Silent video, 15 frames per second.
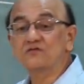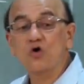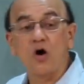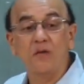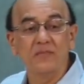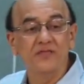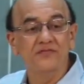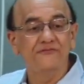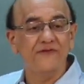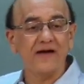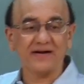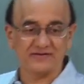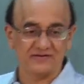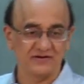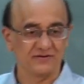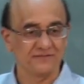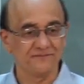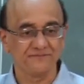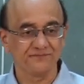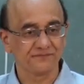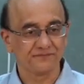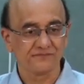common factor
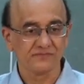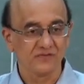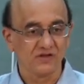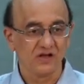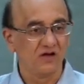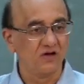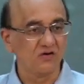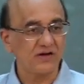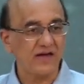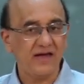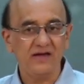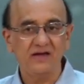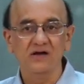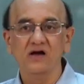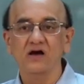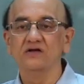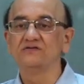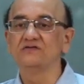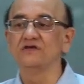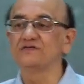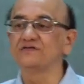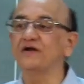okay
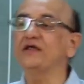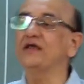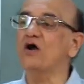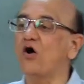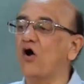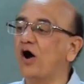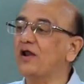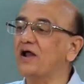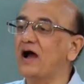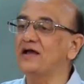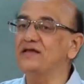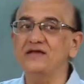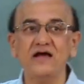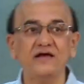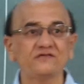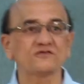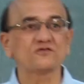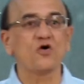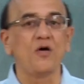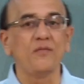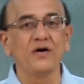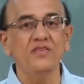GCD or highest
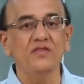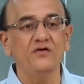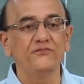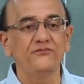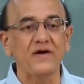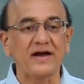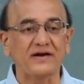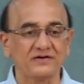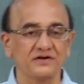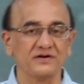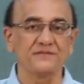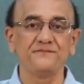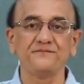common factor.